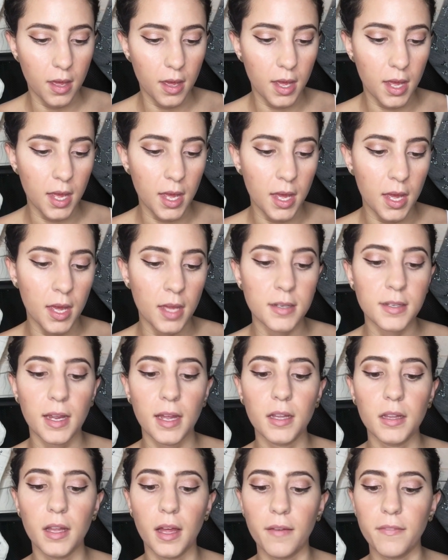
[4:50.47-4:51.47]
And
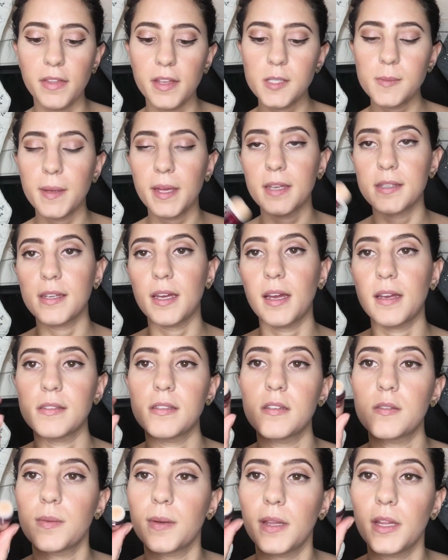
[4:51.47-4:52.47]
I love this because it has
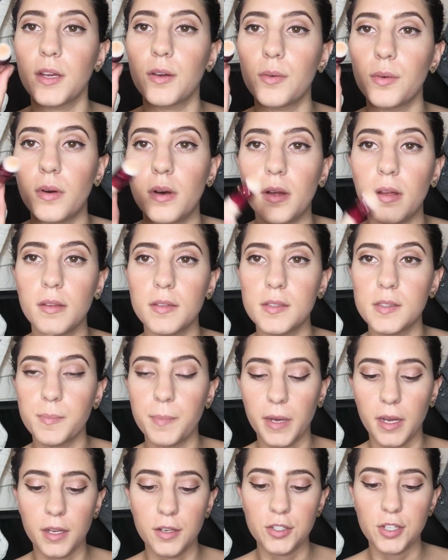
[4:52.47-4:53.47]
this really cool
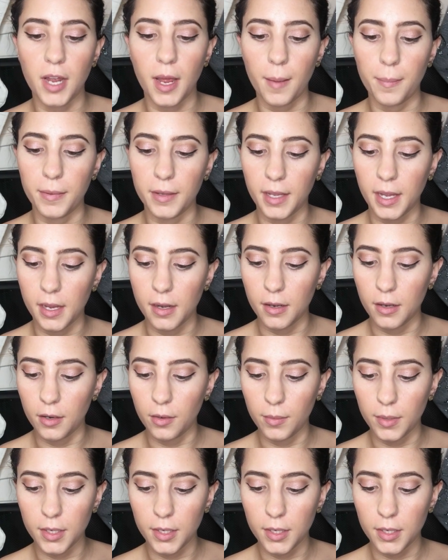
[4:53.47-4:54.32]
sponge applicator,